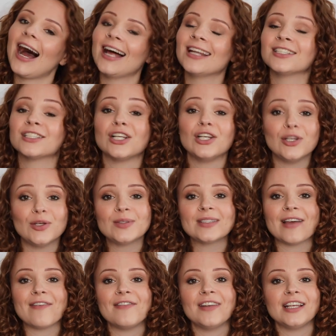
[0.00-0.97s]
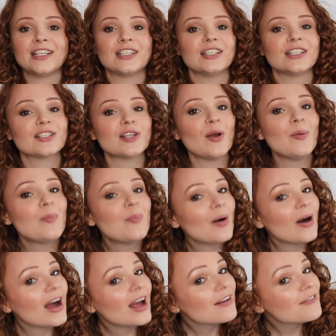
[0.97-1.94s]
and lose definition. So
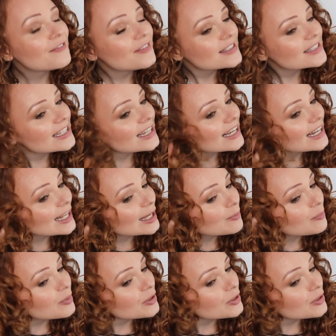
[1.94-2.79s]
by physically